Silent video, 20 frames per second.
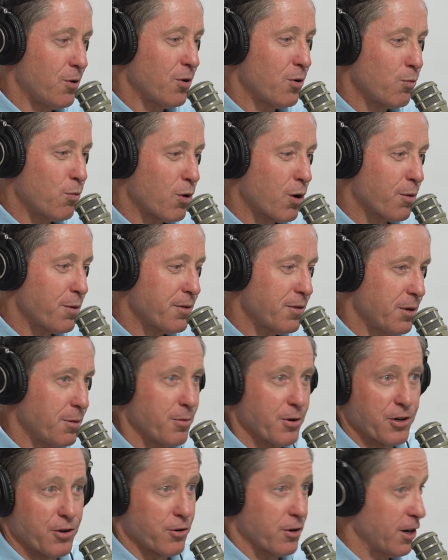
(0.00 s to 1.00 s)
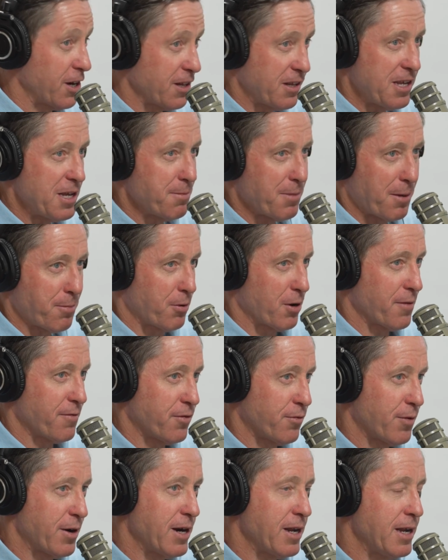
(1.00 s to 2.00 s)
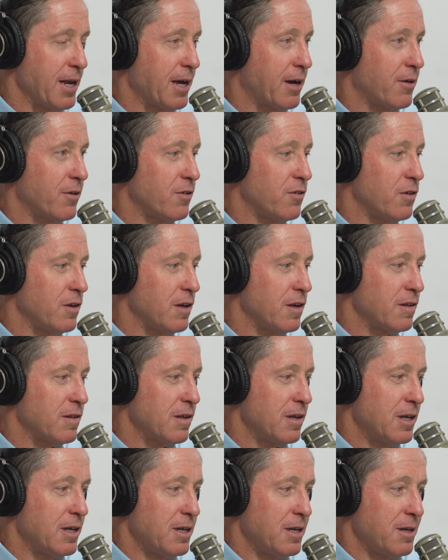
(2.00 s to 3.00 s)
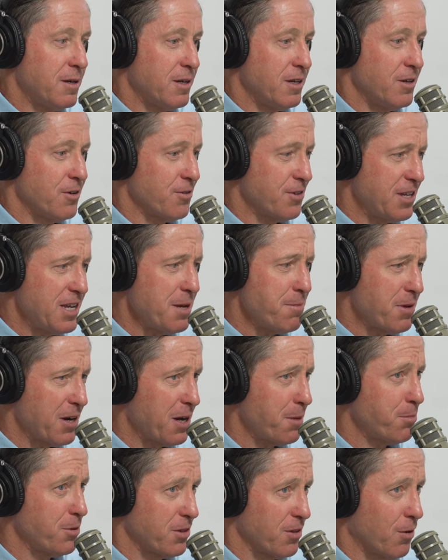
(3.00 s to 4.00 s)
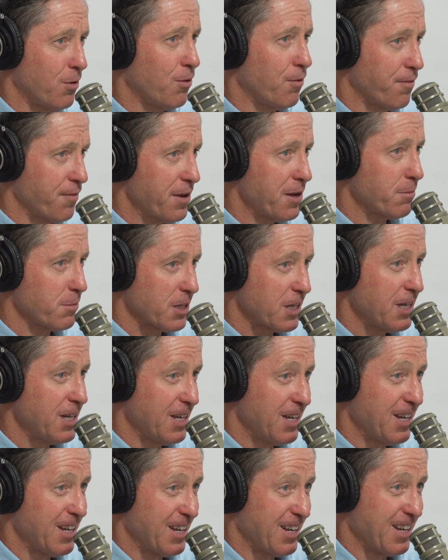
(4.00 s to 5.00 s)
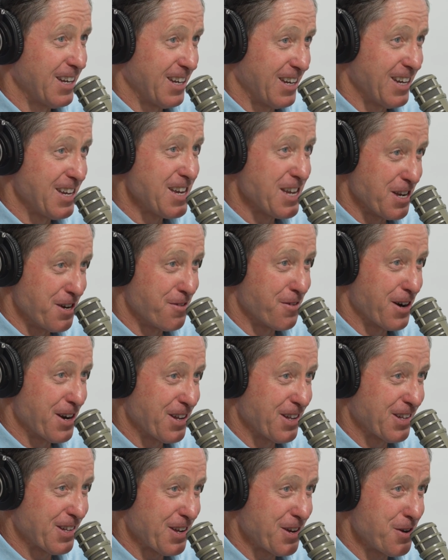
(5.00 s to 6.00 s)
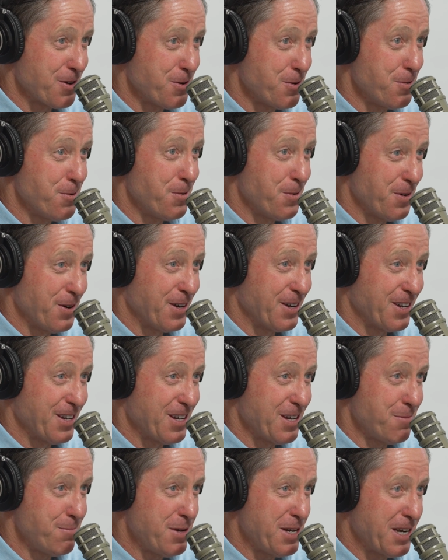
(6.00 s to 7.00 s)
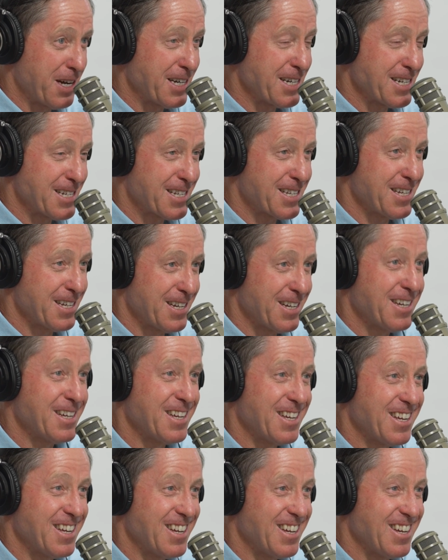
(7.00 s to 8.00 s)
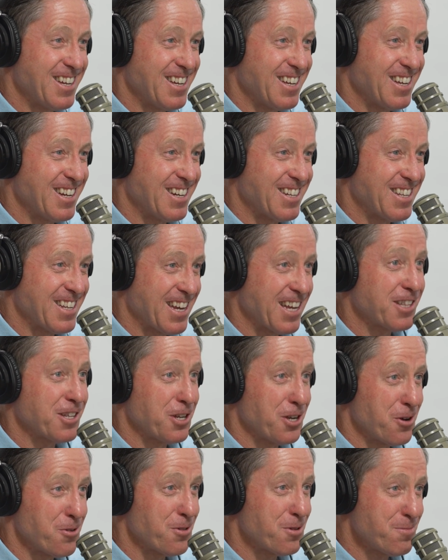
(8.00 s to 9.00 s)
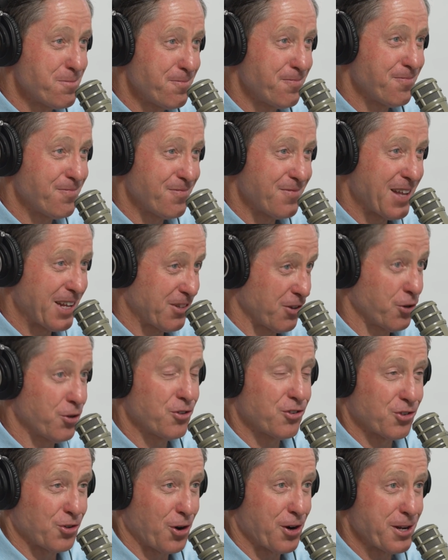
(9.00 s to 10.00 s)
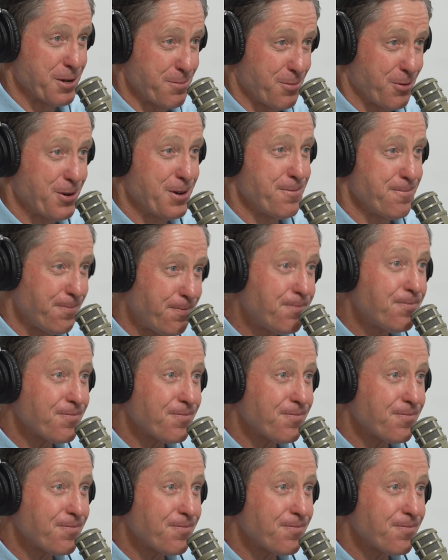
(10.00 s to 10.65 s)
war with them, or you're going to team up, whatever the right analogy is. You're teaming up with the whole family, right? So it'd be nice to get to know them. That's a good starting point.